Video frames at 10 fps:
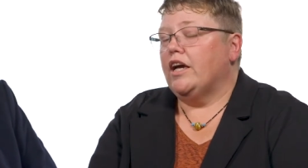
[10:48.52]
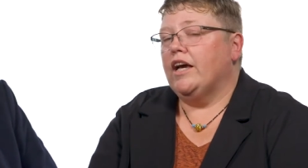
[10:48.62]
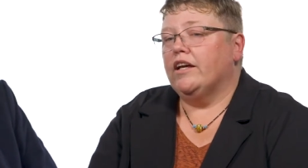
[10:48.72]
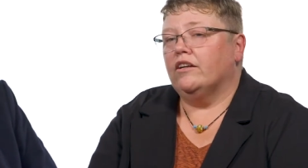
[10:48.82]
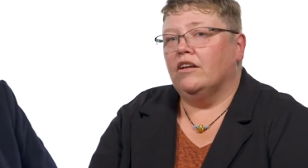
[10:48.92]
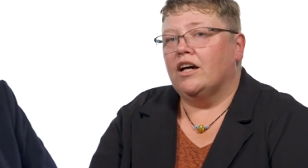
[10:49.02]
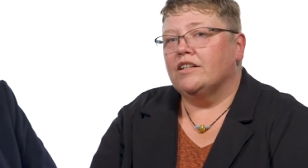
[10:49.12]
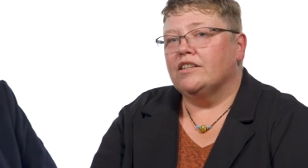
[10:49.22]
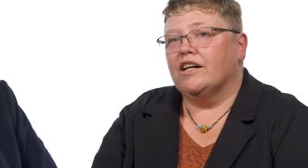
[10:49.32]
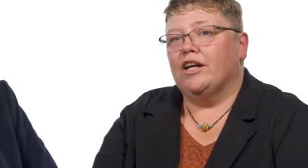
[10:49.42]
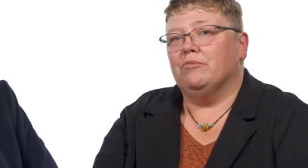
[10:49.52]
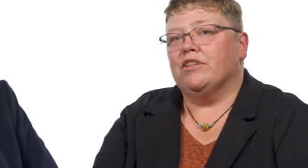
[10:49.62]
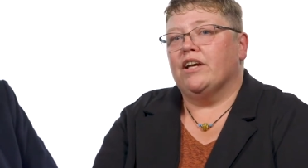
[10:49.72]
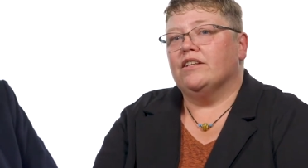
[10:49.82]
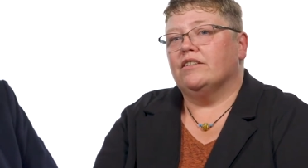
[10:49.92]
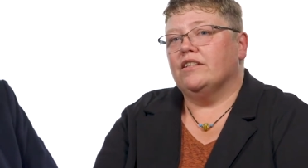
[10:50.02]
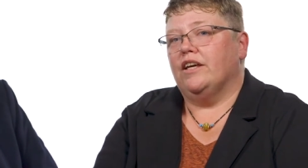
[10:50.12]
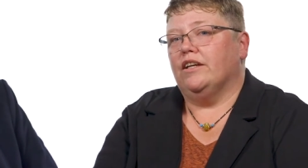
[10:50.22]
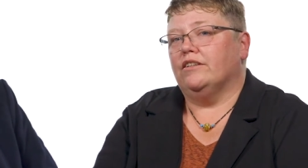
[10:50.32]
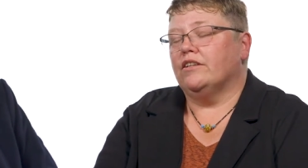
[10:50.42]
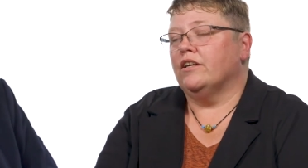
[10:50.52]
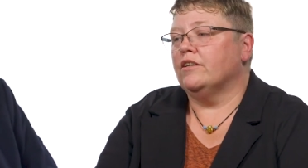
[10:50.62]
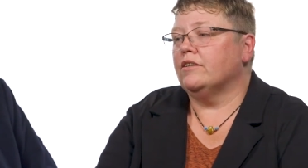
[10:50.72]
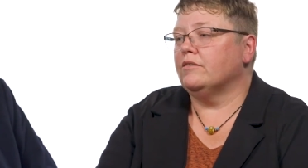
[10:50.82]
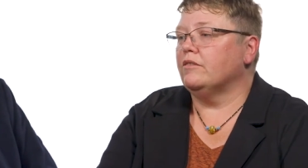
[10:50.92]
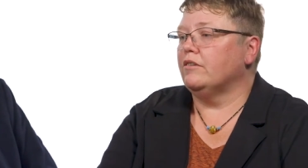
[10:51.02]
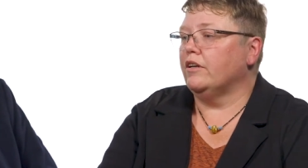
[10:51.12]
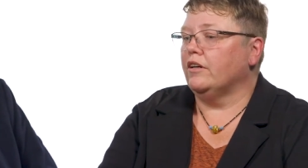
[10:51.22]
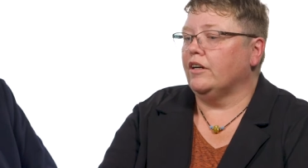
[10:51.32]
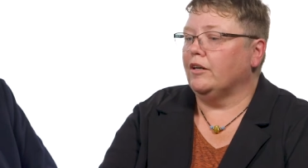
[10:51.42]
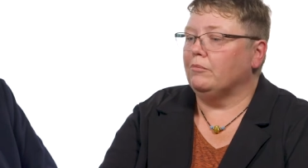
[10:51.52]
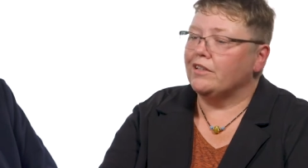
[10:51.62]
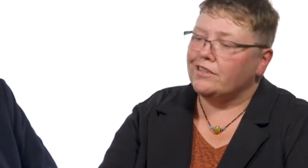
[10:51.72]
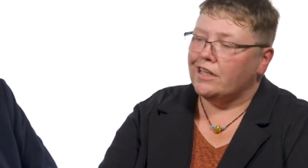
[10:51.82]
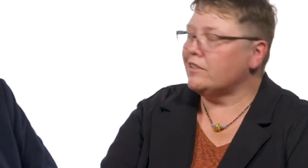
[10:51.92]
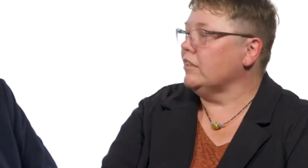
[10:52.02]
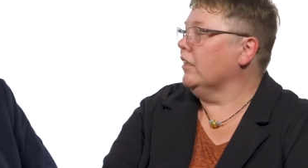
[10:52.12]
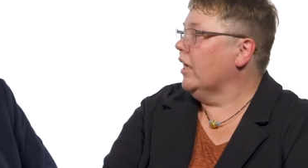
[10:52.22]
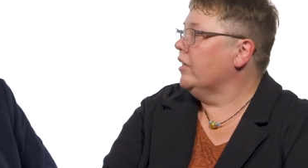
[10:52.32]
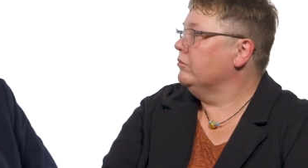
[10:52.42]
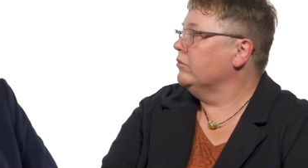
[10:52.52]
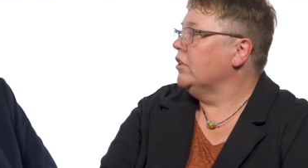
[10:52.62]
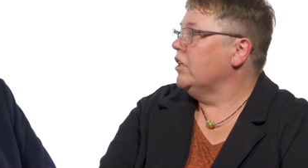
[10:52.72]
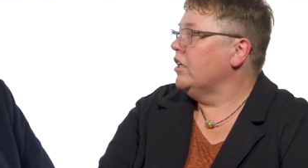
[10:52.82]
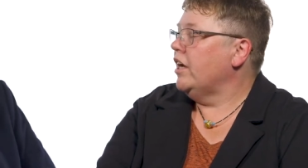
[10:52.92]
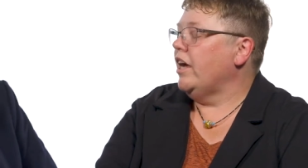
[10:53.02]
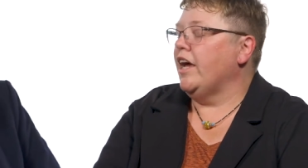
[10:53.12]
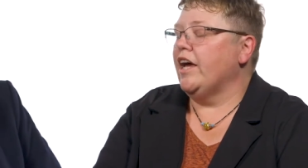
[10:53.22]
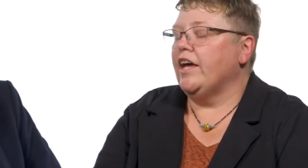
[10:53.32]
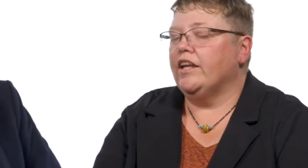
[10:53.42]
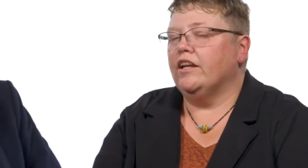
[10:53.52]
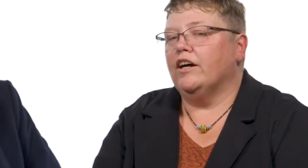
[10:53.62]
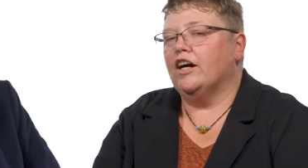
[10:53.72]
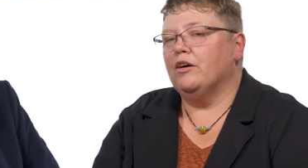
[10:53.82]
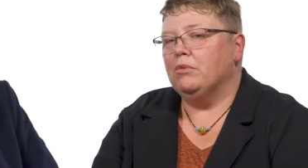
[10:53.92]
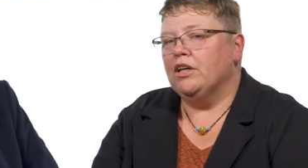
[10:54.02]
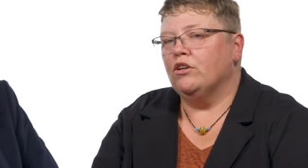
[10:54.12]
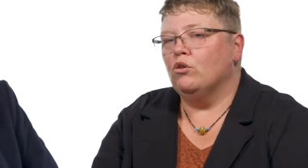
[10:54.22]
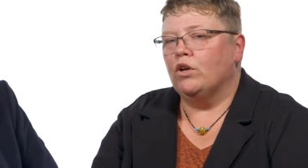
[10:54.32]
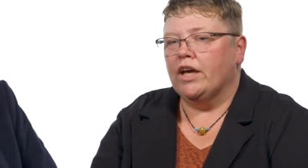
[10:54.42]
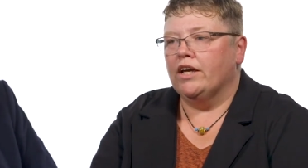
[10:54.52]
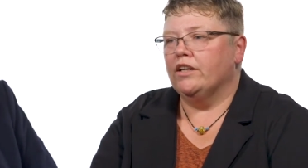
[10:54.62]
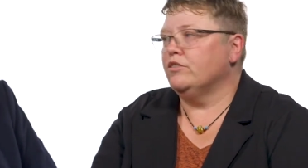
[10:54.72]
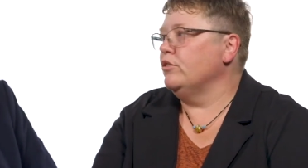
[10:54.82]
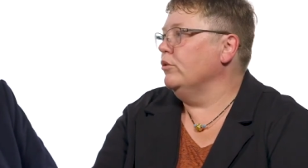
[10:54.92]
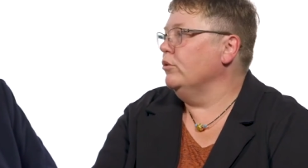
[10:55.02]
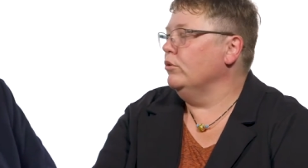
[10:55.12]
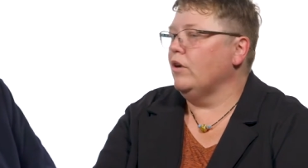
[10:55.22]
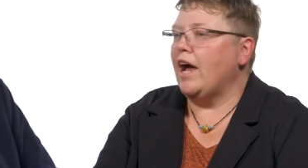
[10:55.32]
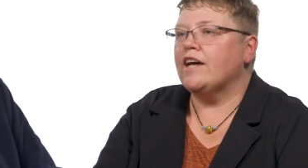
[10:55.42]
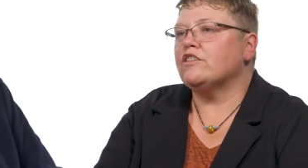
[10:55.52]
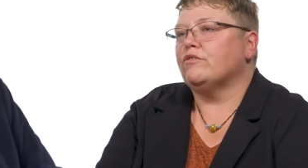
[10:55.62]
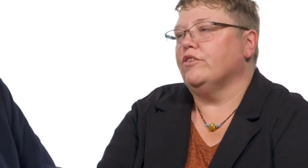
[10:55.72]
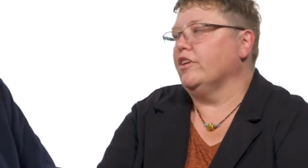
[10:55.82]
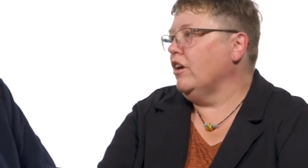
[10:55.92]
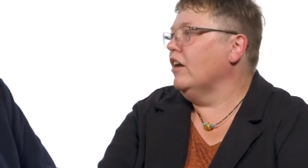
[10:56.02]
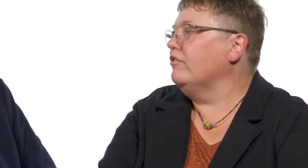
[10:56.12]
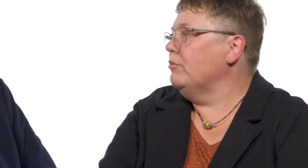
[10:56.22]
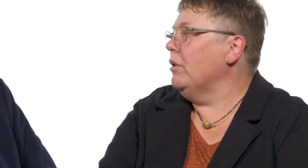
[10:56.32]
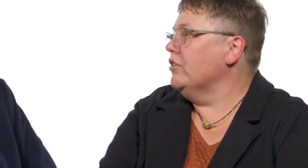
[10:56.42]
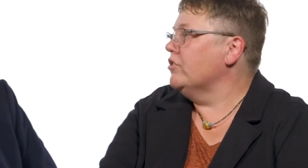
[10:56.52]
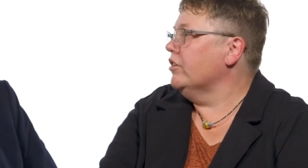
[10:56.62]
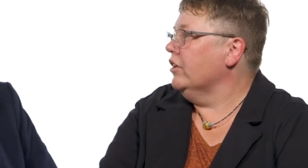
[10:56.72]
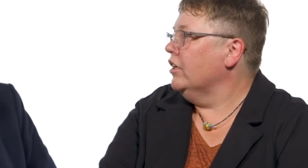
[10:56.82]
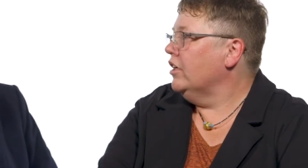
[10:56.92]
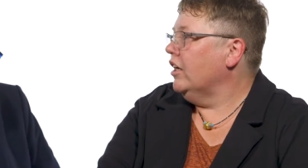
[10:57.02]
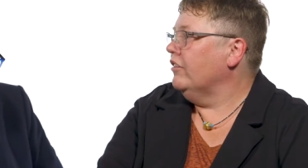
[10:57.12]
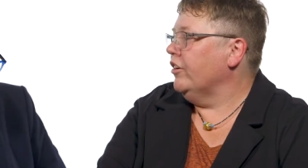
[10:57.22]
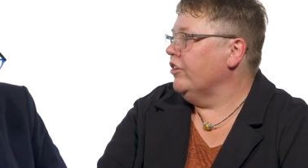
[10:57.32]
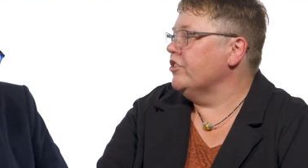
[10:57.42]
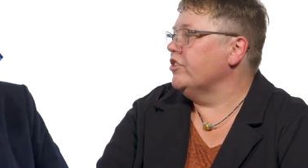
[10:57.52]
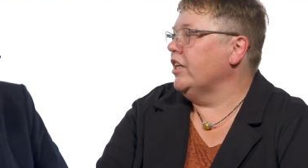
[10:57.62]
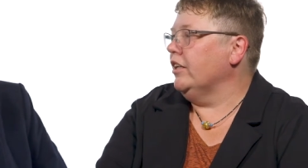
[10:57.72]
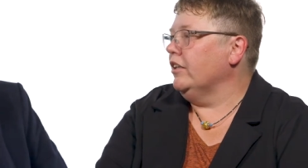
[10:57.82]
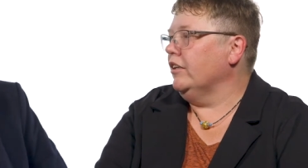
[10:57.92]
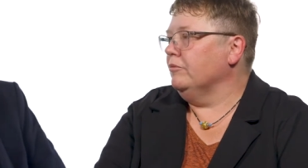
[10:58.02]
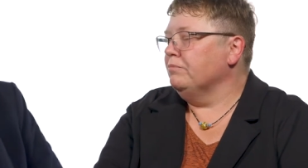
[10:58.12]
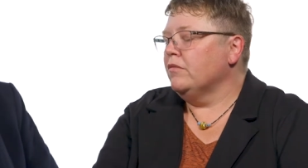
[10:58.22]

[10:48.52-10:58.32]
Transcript: And a lot of times that takes assessing that and being okay to ask for the confirmation of understanding.